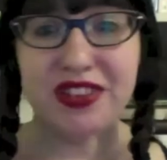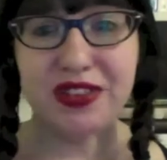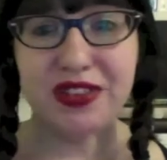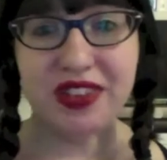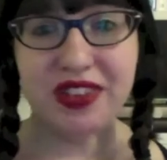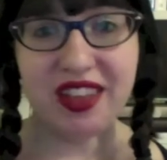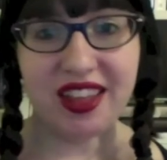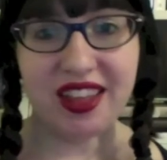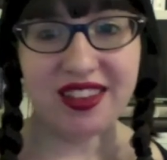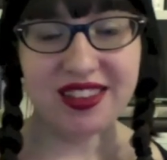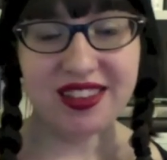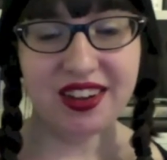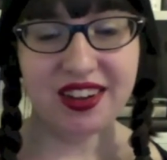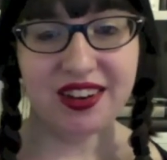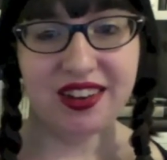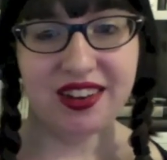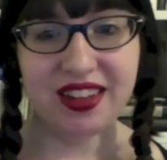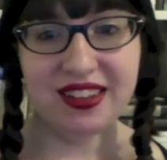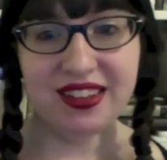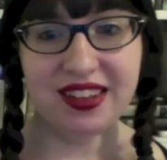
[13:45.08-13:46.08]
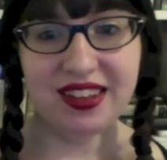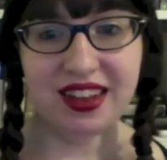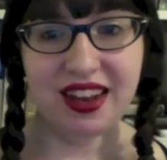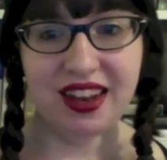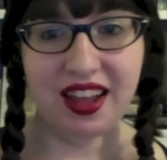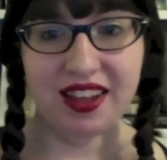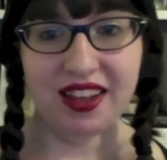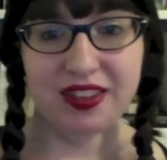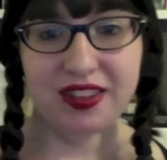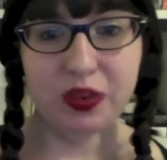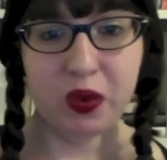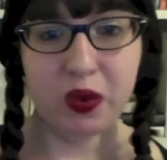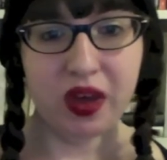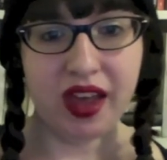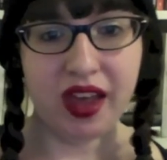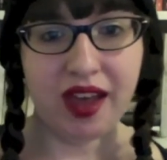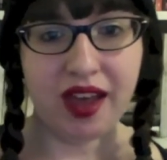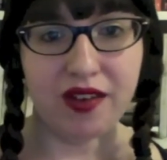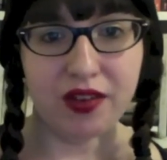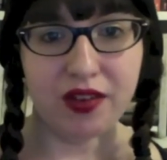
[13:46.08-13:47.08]
to really like Sarah Dessen in high school.
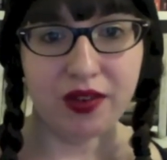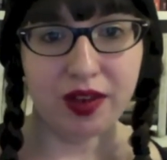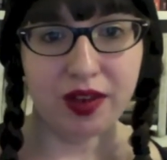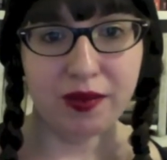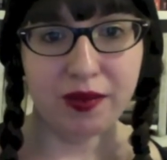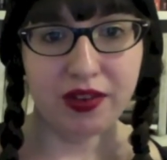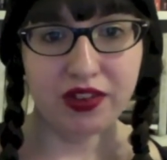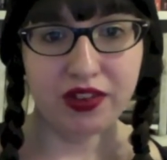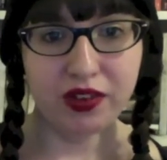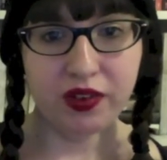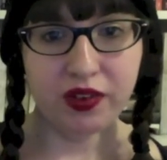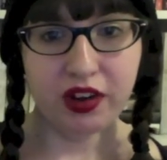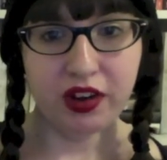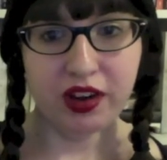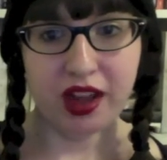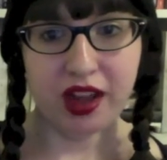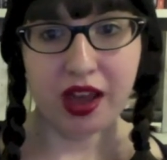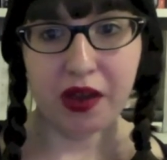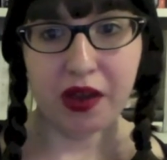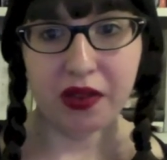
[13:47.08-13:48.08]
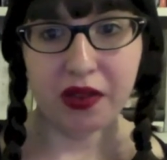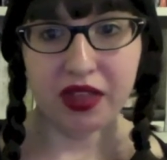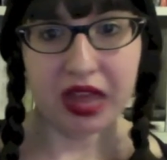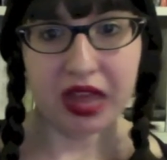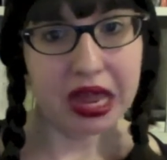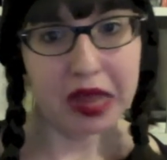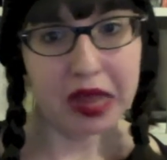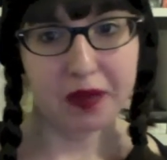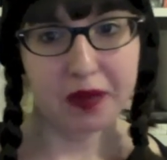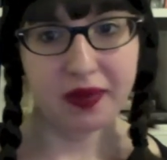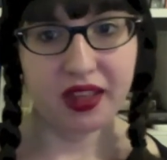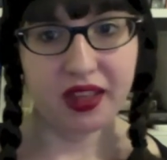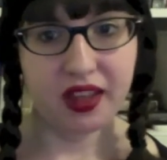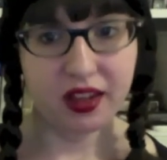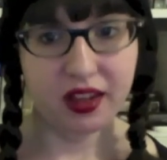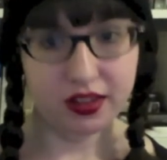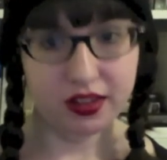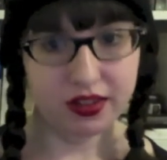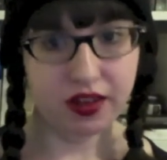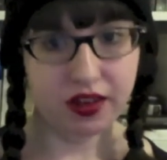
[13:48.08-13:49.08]
I haven't read much of her now that I'm like
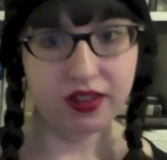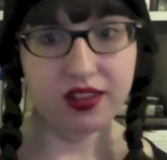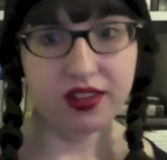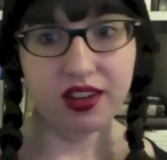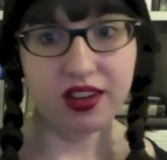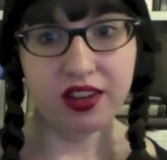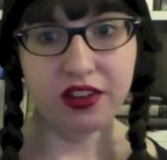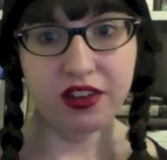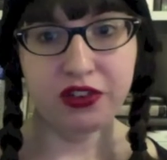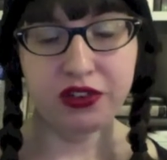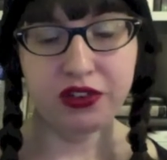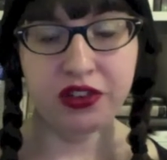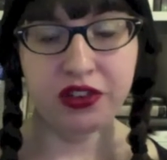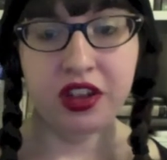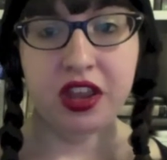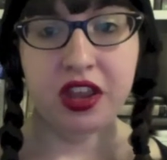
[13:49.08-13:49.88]
adultish.